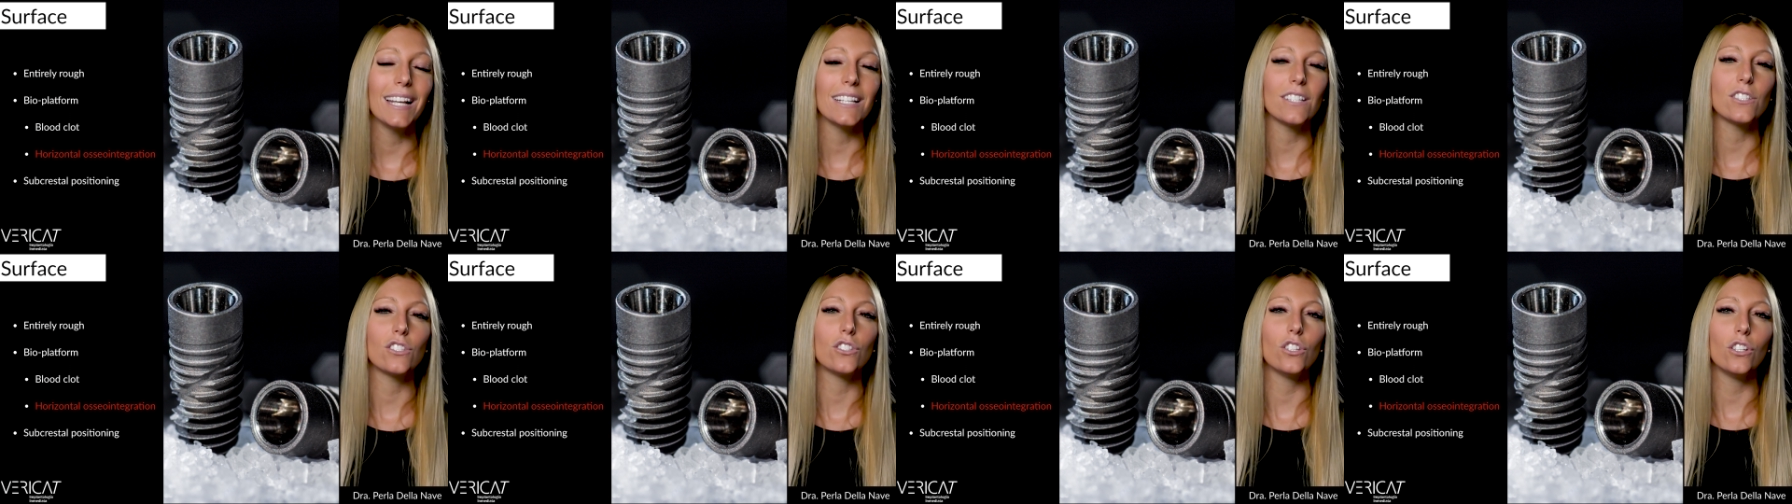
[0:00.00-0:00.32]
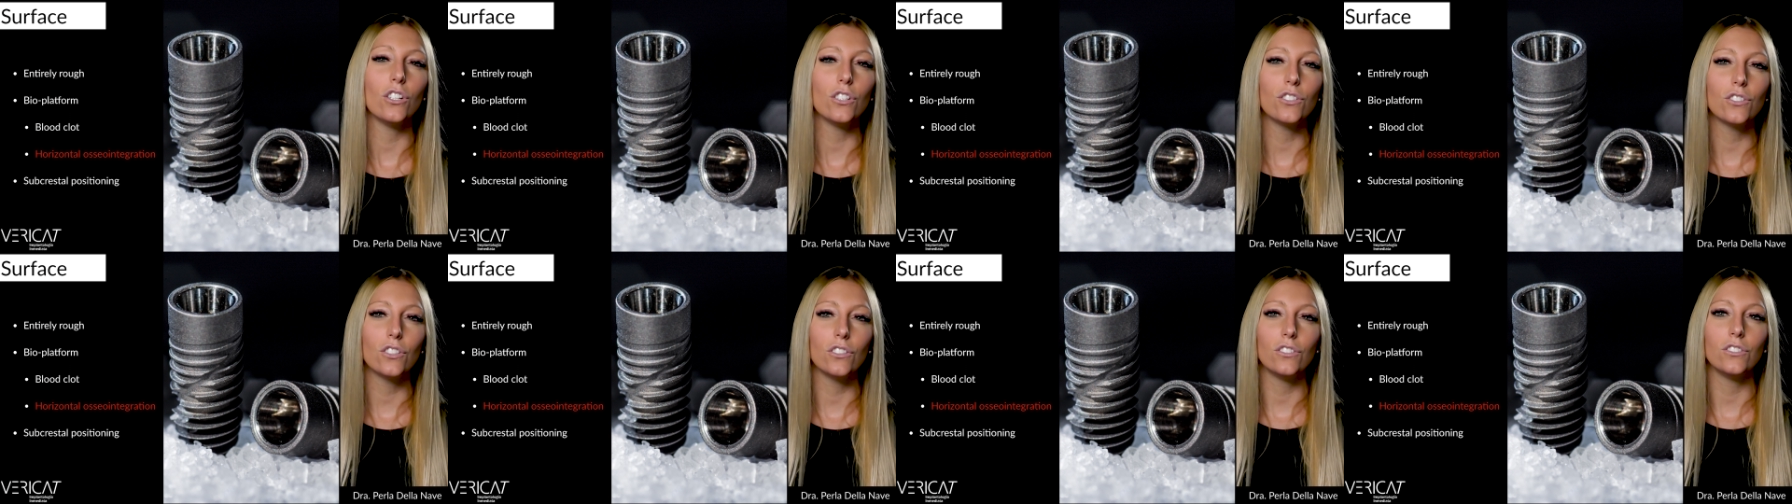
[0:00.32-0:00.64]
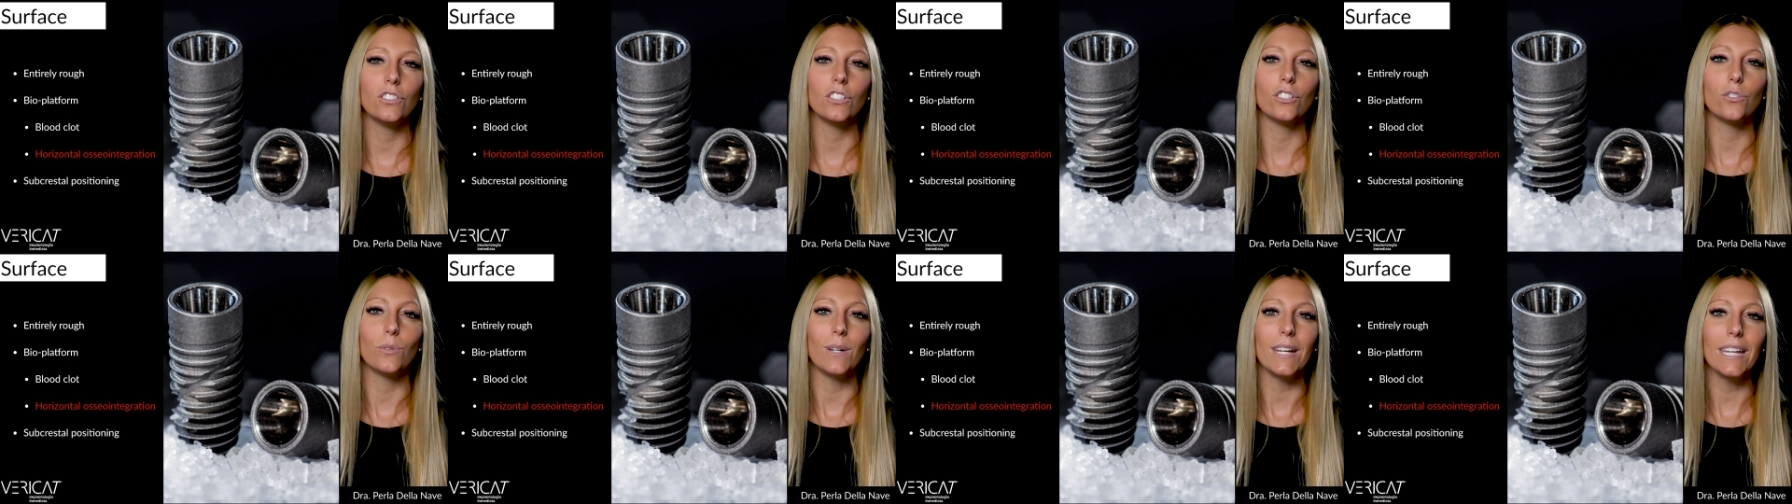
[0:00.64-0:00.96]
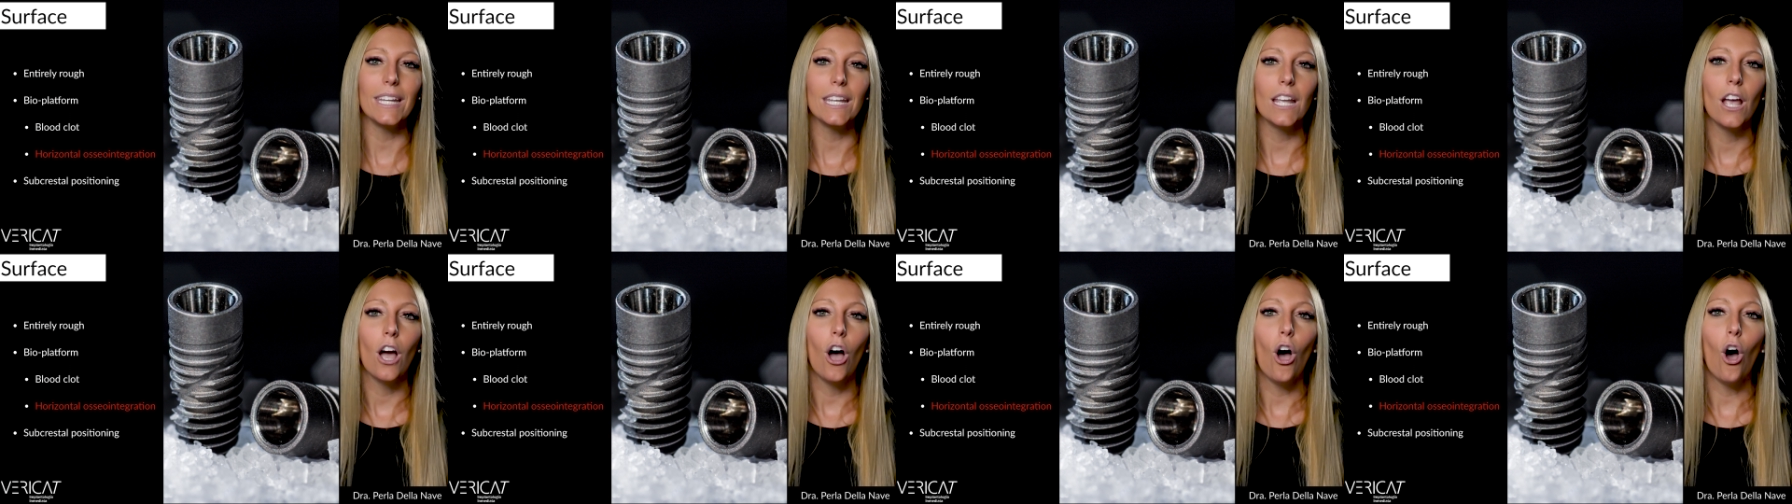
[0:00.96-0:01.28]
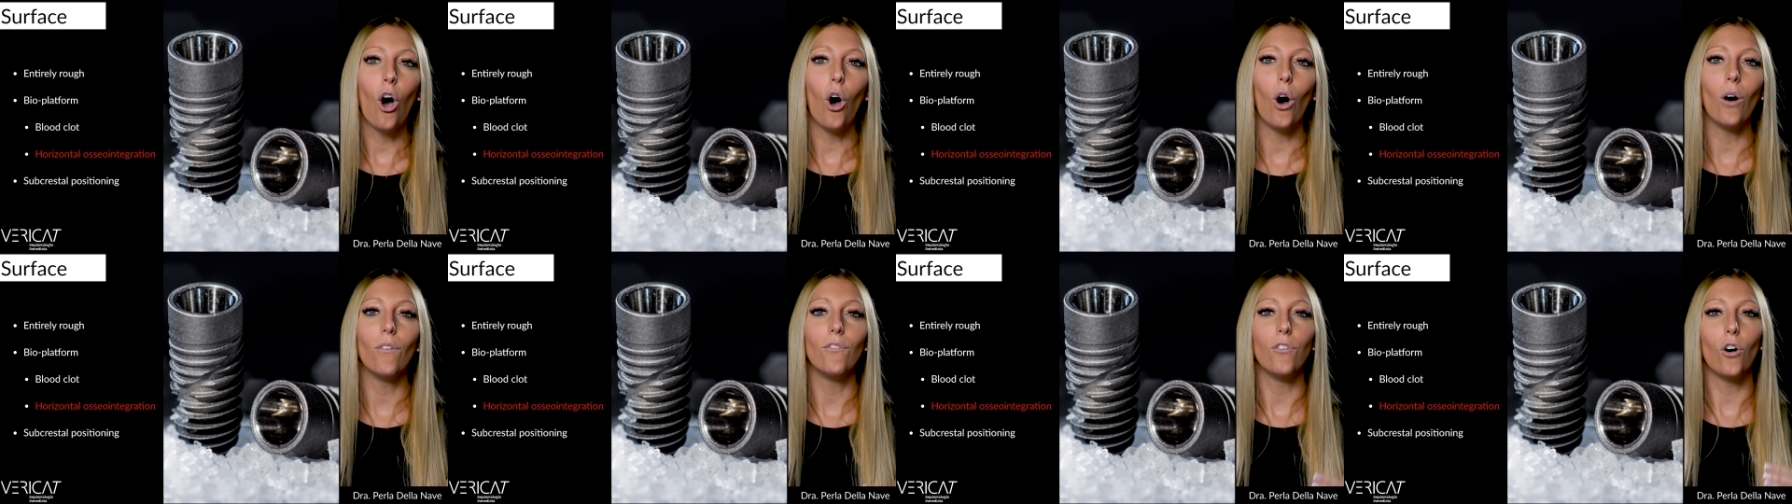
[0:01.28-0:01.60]
a certain degree
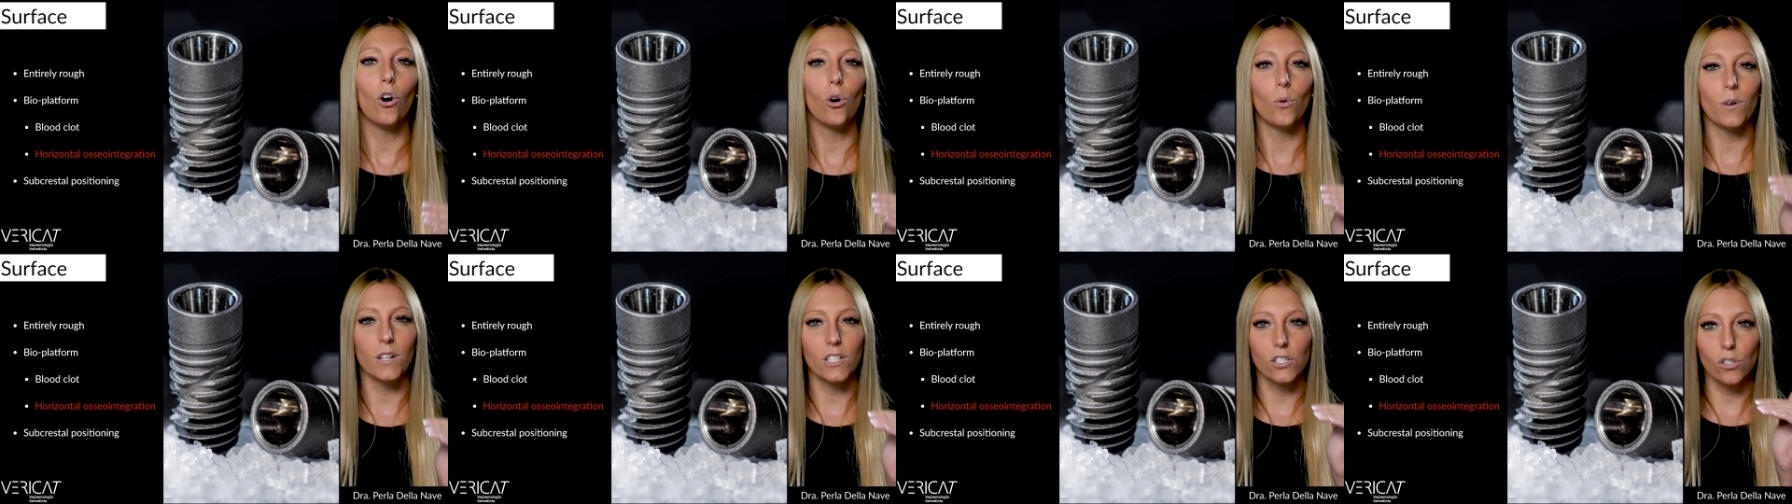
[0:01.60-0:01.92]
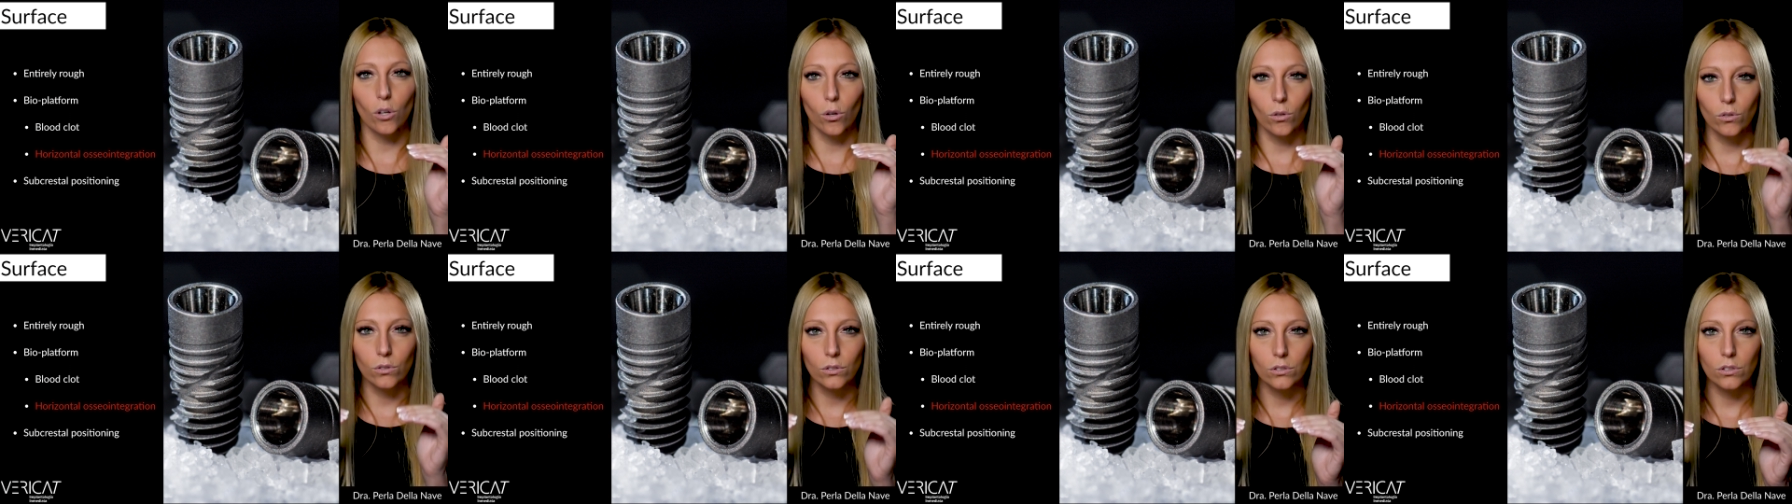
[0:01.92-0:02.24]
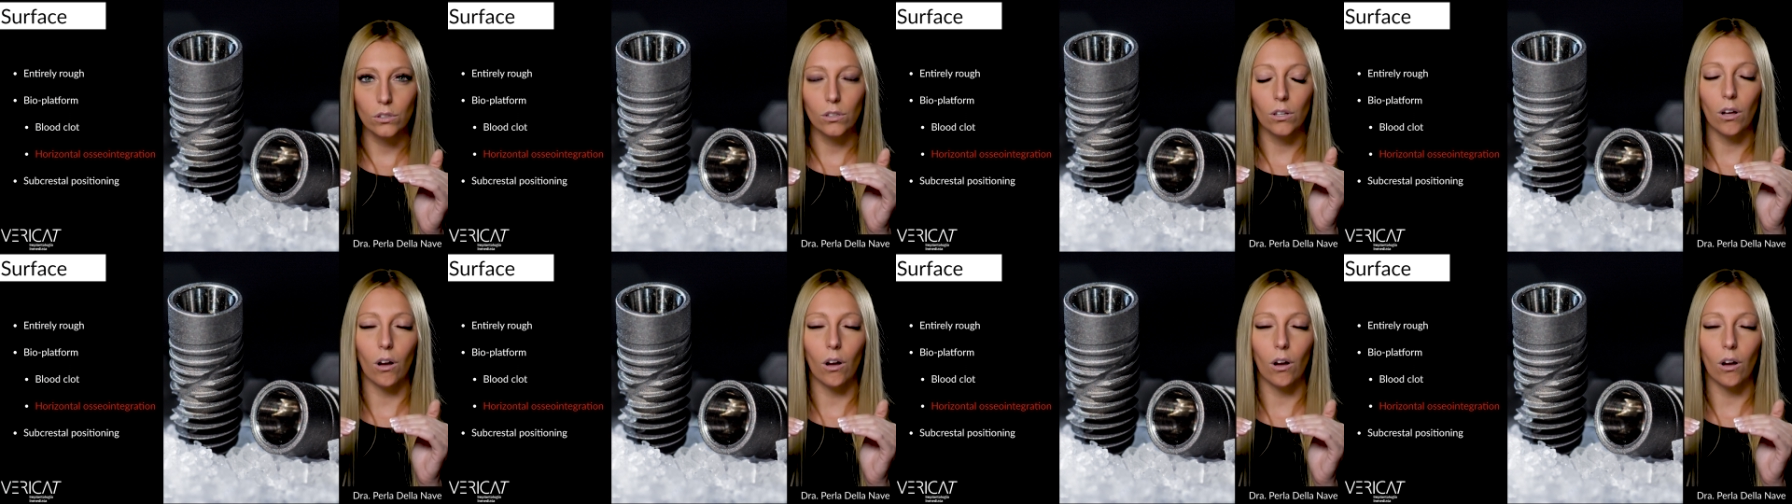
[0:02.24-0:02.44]
of horizontal